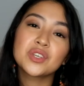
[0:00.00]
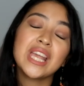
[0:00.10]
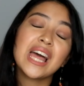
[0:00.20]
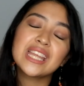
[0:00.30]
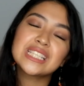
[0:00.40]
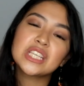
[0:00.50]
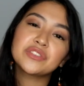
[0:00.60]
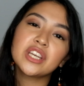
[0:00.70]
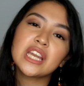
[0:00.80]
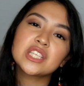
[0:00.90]
So yeah,
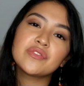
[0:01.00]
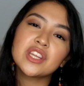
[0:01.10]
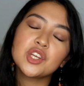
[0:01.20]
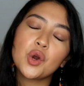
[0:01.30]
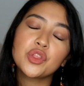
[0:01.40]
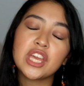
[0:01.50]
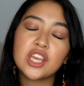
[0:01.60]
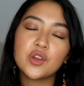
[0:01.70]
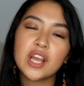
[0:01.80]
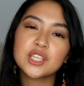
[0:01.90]
that's it for today's video.
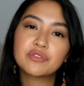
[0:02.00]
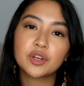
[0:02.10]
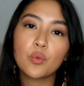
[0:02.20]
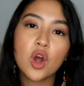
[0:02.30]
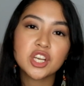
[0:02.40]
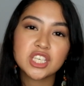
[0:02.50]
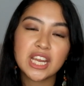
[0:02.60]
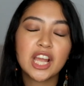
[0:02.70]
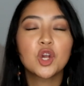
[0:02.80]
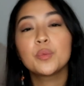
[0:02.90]
Thank you guys for
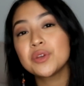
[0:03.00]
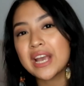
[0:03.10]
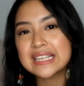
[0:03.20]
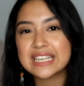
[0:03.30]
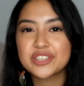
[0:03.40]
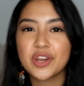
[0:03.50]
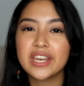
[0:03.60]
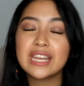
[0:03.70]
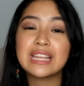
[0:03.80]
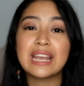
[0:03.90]
watching. I hope you guys
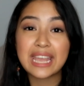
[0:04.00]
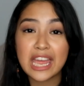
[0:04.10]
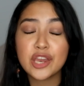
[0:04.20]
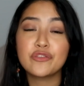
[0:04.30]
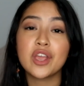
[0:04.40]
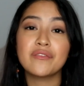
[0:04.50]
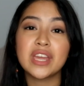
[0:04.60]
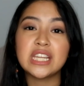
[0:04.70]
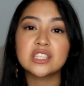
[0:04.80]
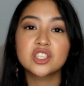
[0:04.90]
enjoyed it. Again, if you
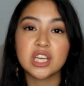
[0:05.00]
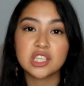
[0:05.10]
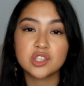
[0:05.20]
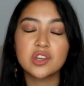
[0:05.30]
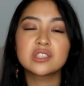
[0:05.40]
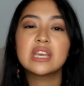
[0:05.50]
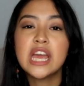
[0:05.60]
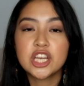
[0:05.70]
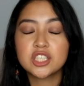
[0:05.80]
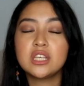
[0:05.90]
have any
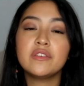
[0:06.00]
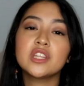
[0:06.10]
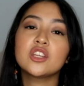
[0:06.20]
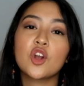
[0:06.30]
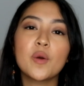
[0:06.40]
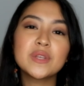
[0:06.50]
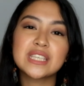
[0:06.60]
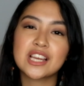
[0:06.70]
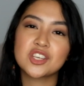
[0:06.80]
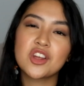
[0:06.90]
suggestions, just leave it in the
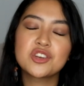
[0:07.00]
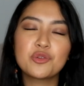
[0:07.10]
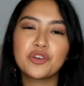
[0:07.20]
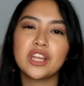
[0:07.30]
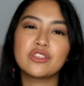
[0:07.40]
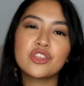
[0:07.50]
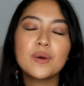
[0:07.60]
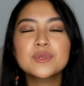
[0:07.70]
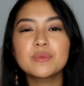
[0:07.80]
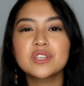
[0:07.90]
comment section. Don't forget to
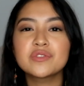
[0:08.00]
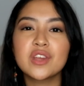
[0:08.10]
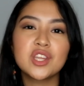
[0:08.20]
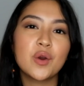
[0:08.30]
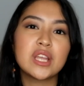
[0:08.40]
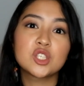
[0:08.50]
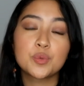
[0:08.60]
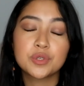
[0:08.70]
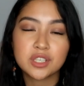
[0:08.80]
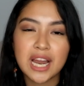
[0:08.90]
thumbs up this video
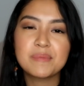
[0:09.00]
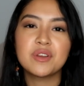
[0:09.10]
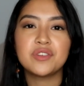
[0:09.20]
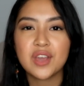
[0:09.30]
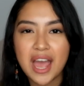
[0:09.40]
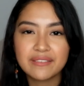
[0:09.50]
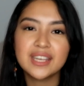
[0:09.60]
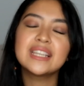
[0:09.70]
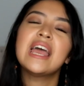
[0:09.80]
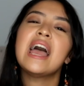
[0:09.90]
and subscribe if you
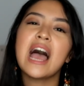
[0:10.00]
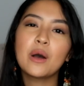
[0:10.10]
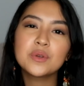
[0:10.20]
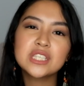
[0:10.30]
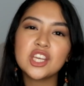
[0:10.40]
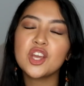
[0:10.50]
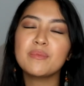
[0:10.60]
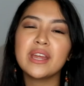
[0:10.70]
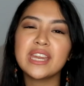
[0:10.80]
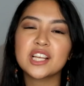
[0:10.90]
haven't. I will
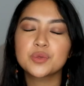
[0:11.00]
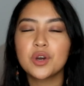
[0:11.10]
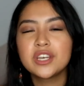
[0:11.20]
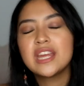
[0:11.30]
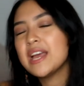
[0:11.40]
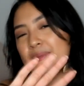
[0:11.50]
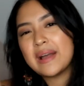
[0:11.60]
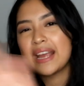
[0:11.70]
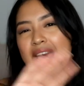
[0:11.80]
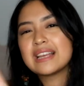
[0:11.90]
see you in my next one.
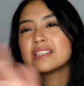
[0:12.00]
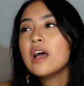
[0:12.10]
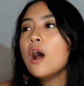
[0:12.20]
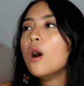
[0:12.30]
Bye guys.